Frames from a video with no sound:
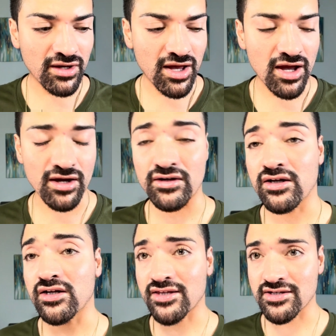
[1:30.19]
and I
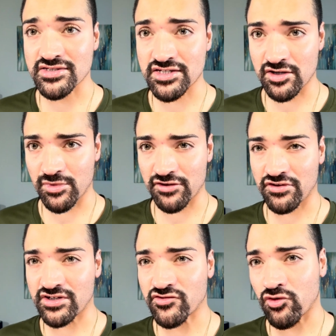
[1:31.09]
let that sit on my
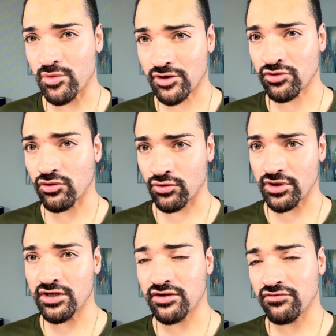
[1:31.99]
face for about
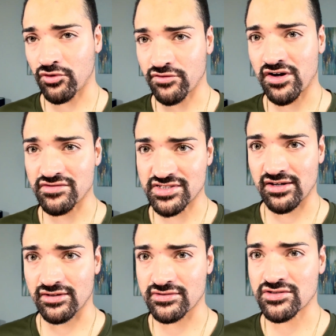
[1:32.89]
30 to 45
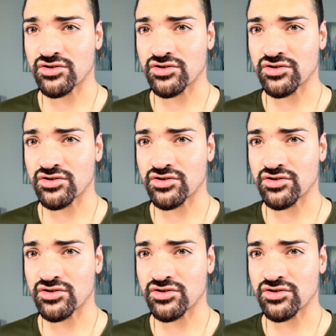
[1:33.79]
seconds.